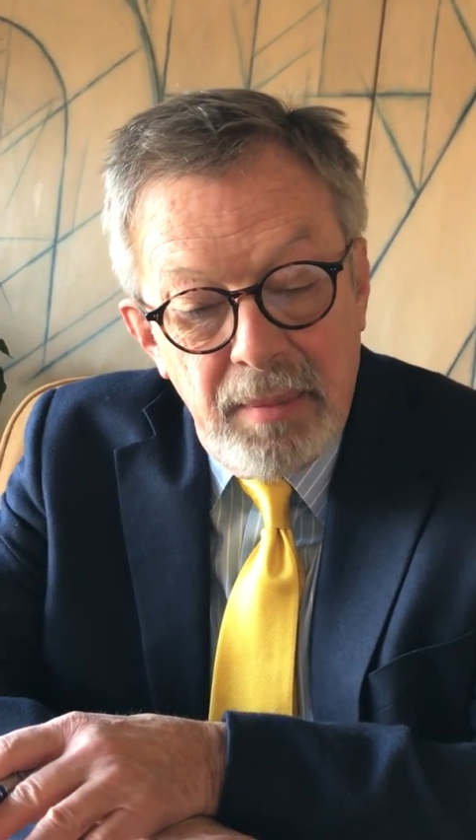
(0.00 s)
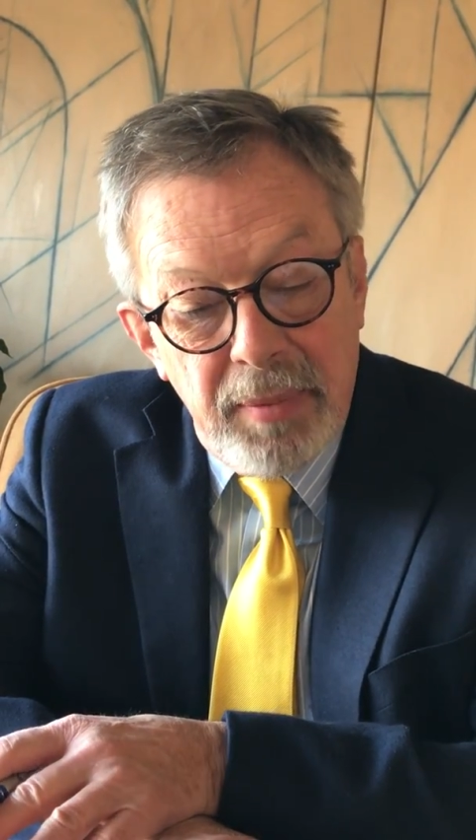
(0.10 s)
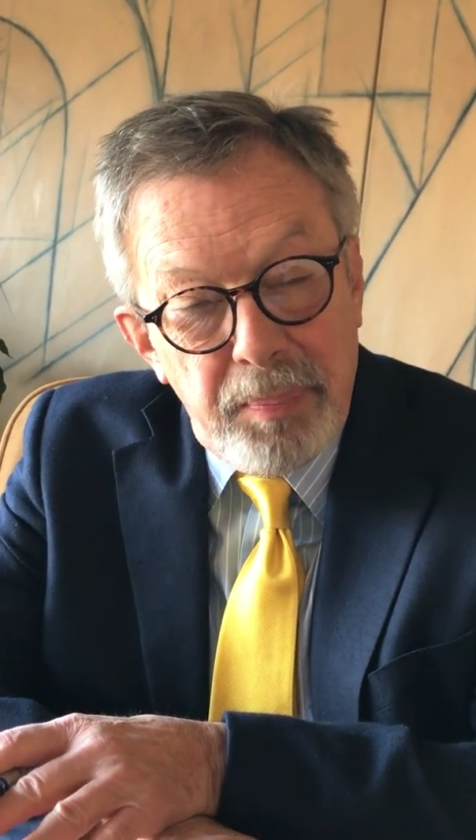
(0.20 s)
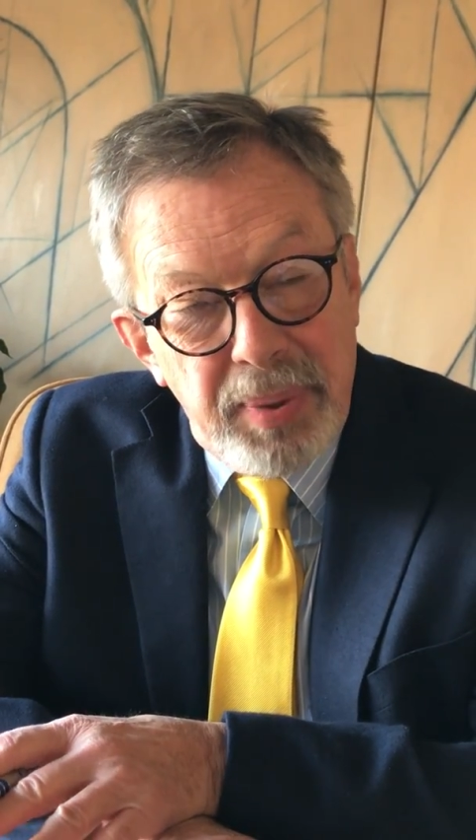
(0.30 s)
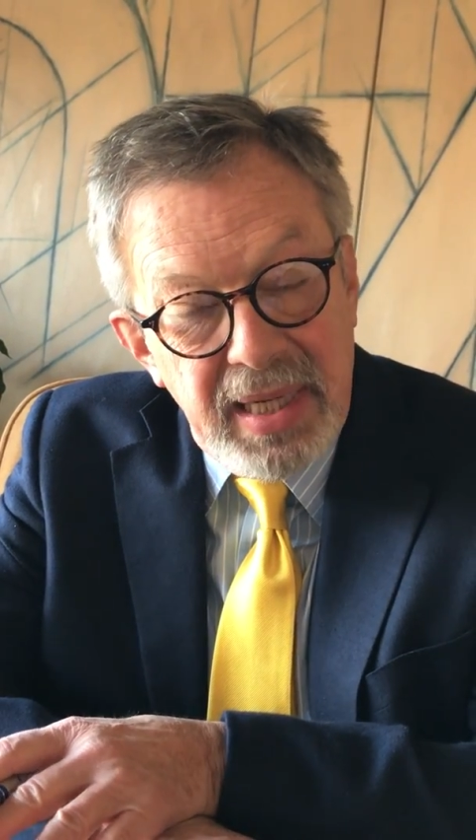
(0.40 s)

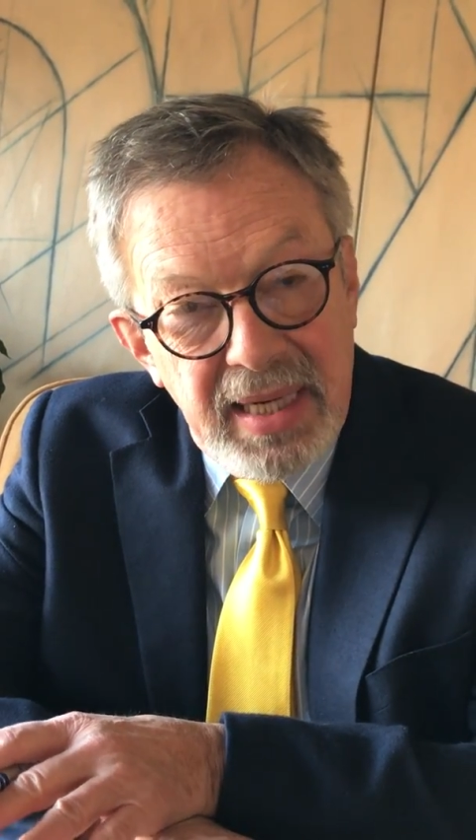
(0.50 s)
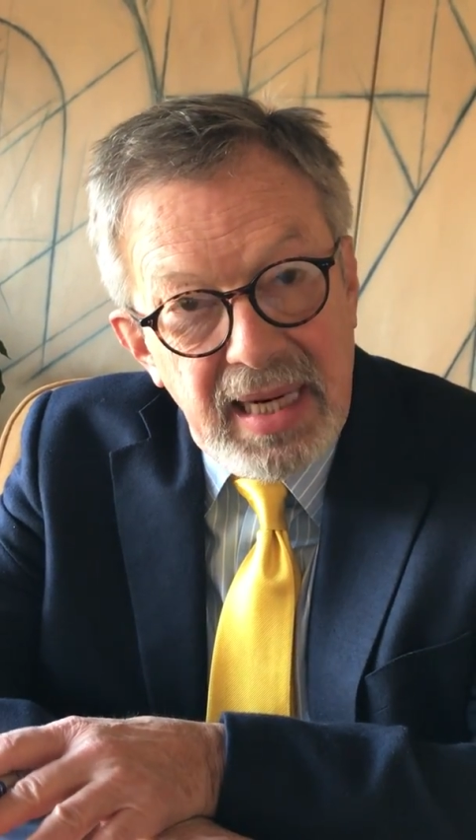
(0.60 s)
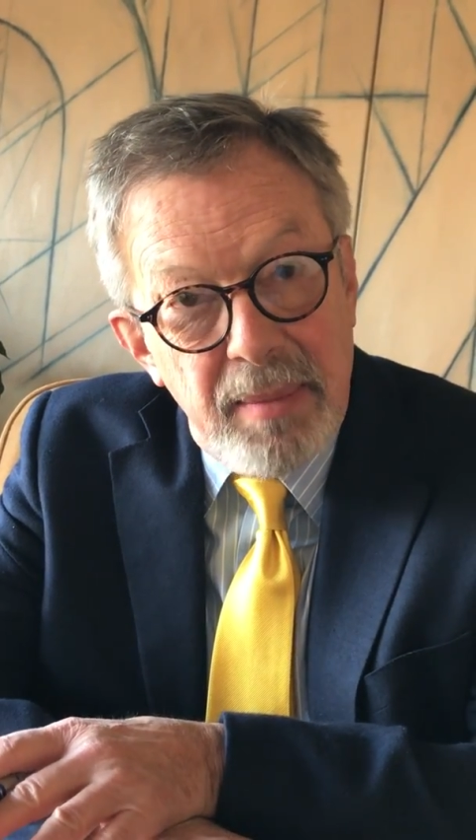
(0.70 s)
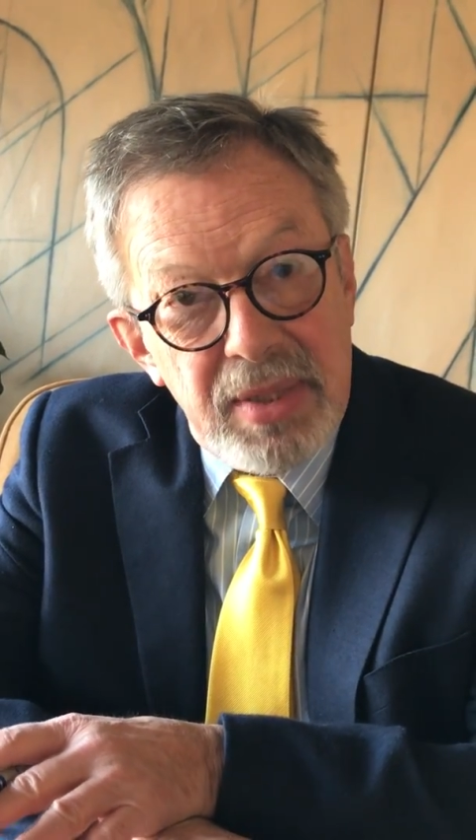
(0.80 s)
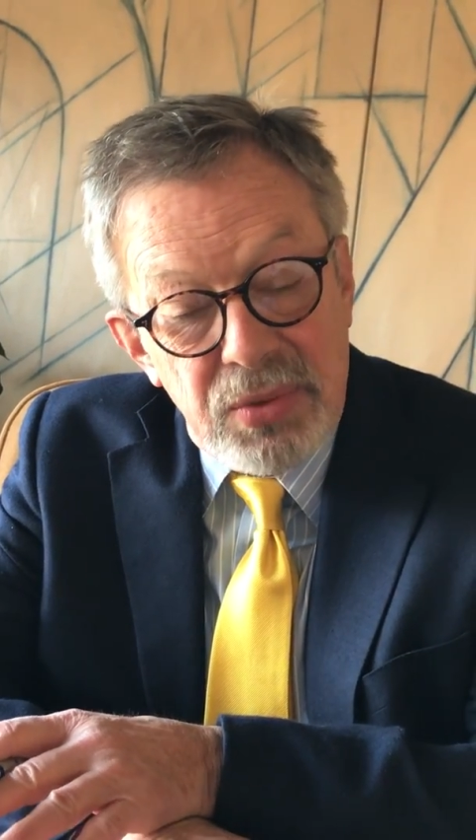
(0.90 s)
But
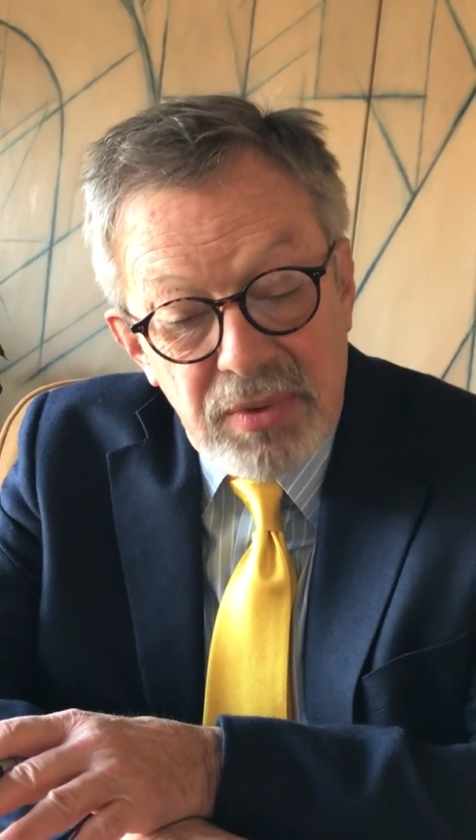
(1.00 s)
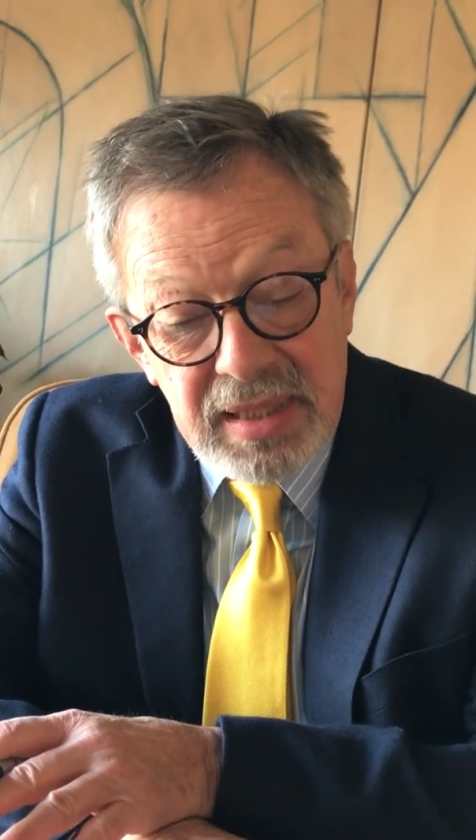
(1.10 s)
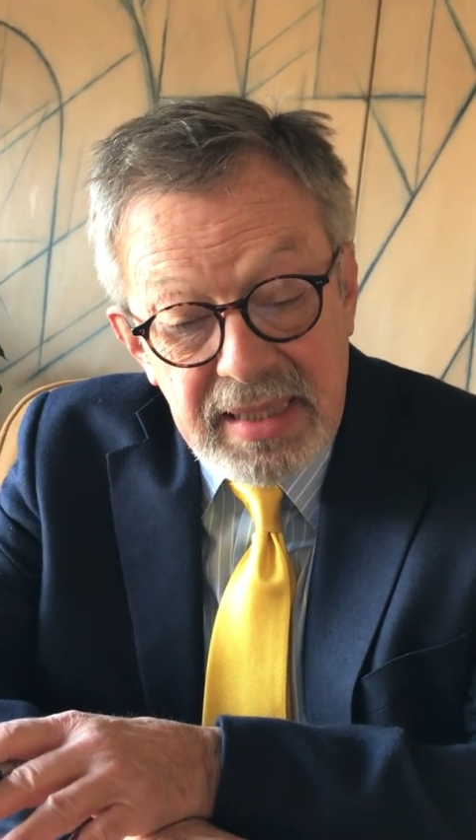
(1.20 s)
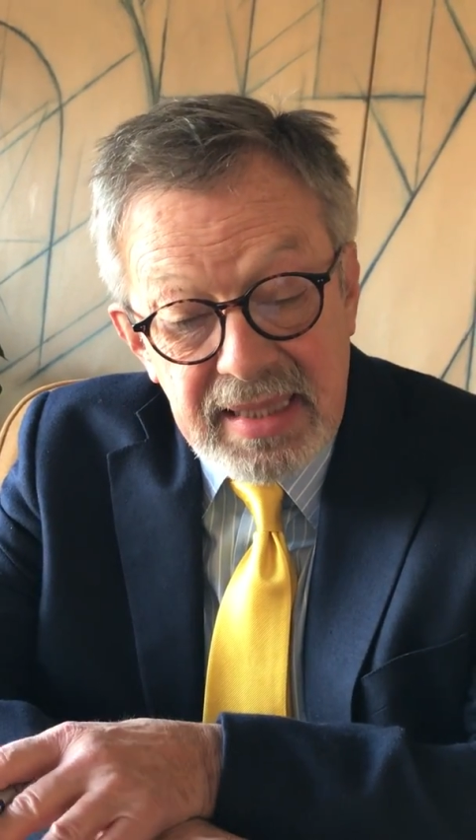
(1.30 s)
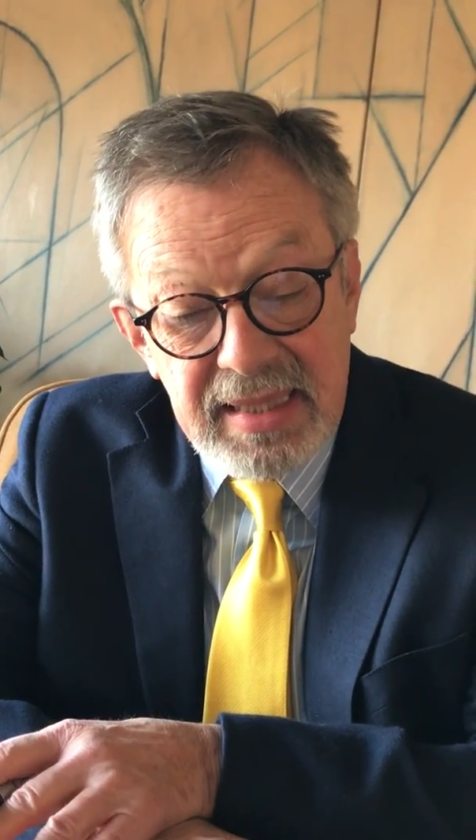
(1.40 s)
PNM is
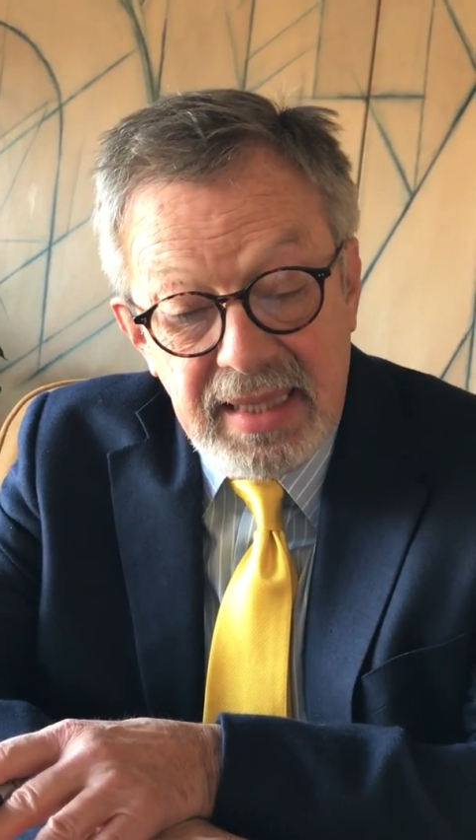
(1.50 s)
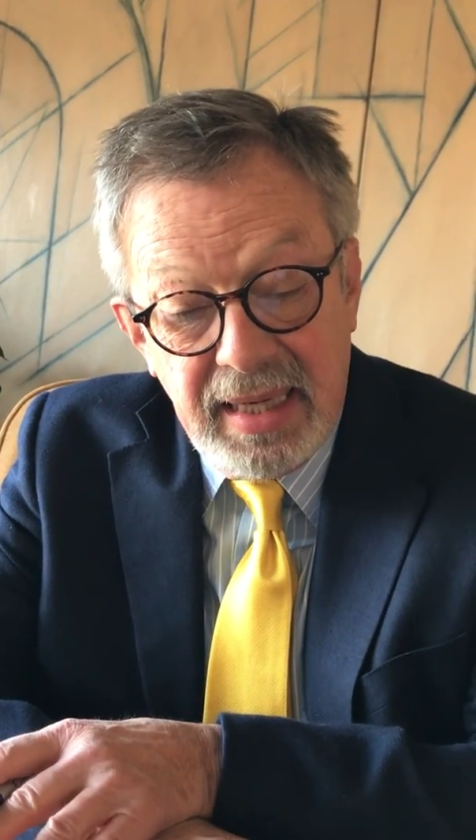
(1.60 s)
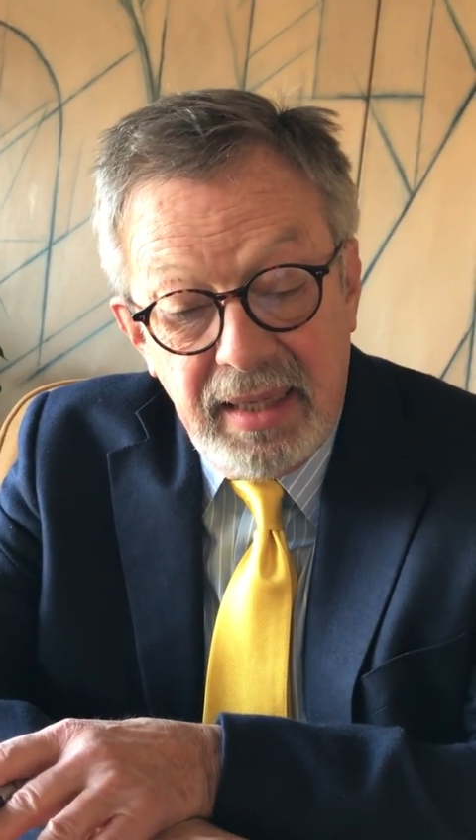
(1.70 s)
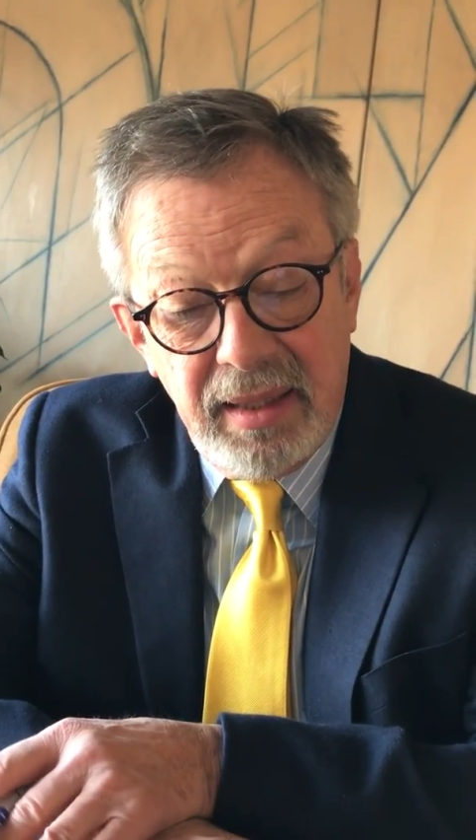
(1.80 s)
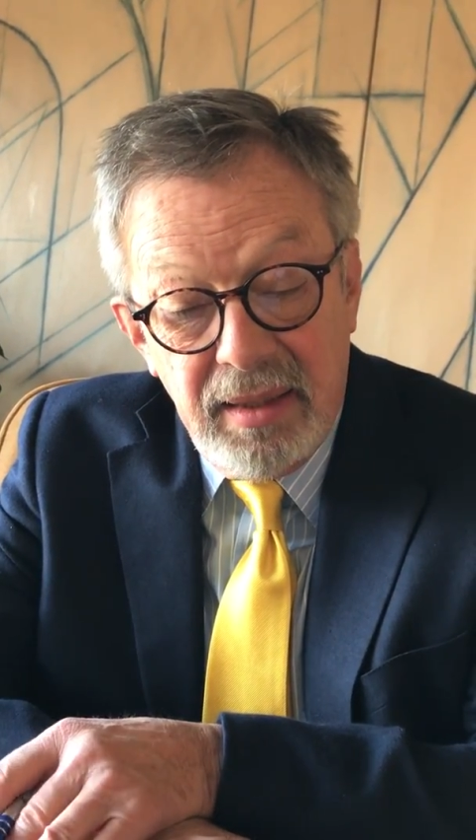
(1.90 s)

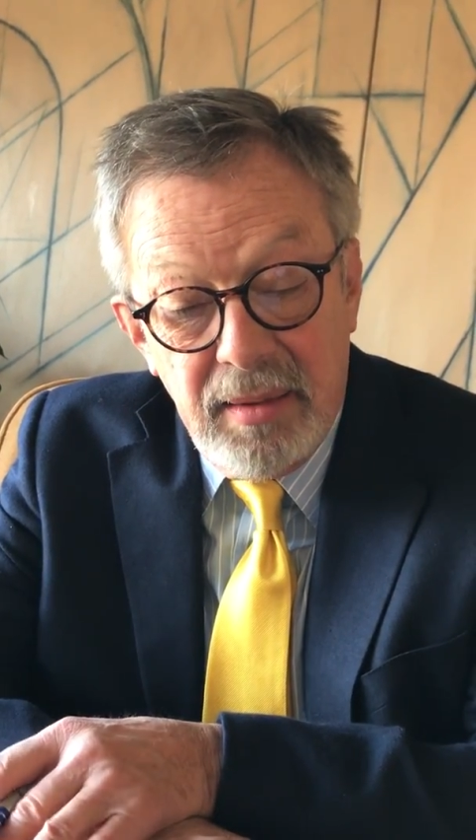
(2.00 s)
resisting